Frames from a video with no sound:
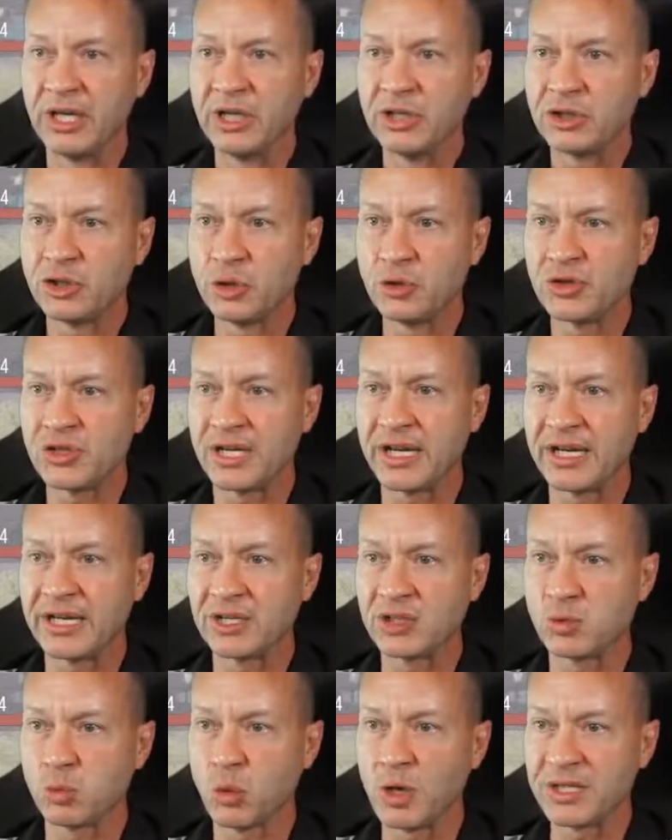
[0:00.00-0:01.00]
Two
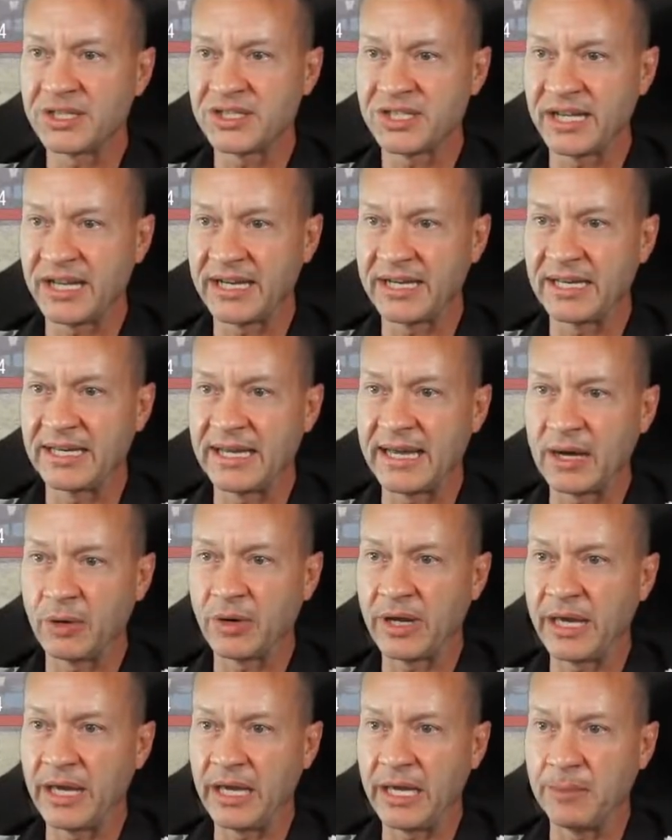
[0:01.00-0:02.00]
seconds, one second. Now
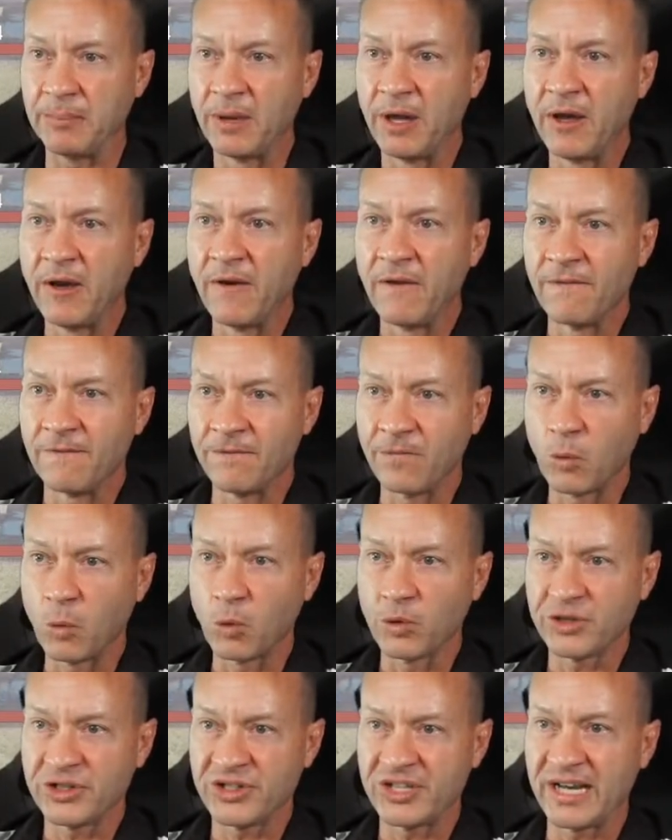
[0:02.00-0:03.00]
aim.
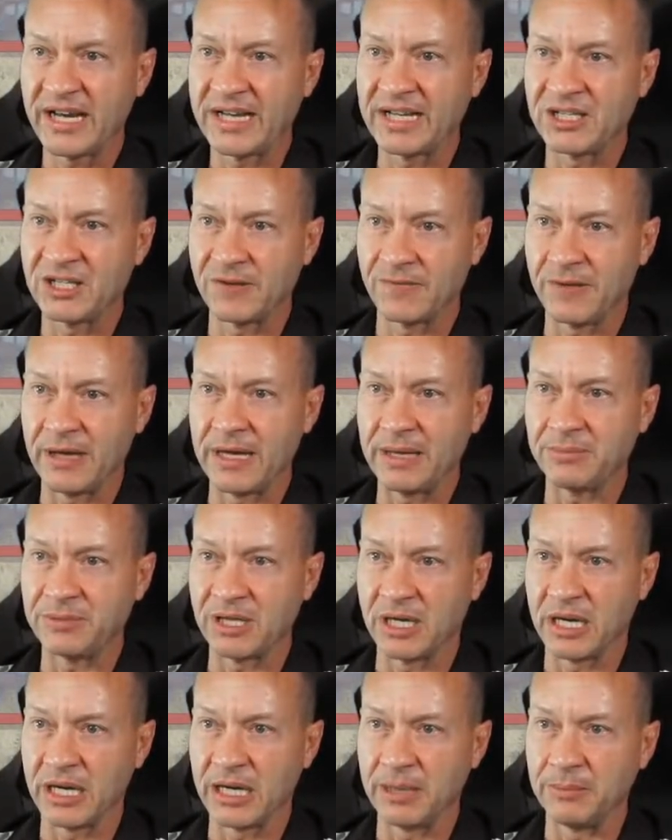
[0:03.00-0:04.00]
Four seconds of aim
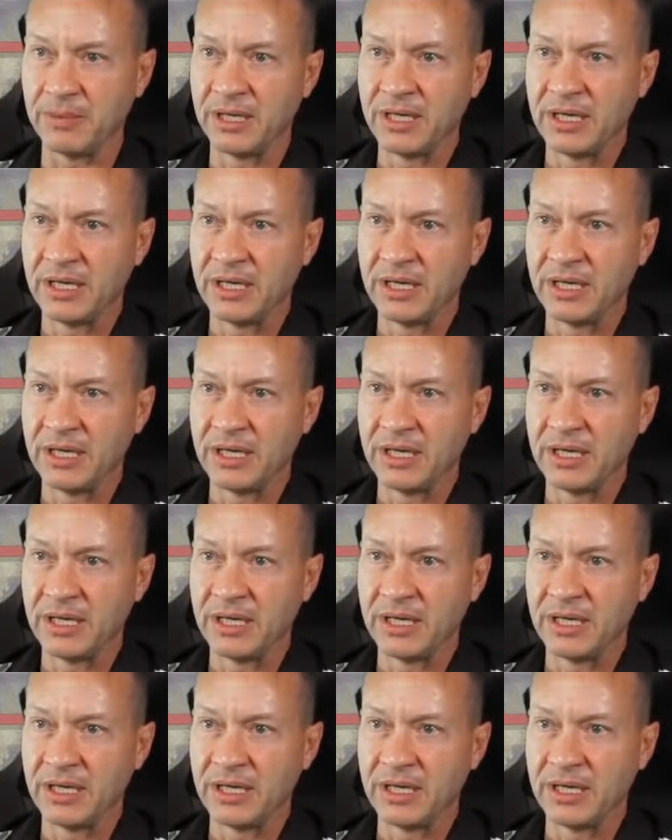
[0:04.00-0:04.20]
time.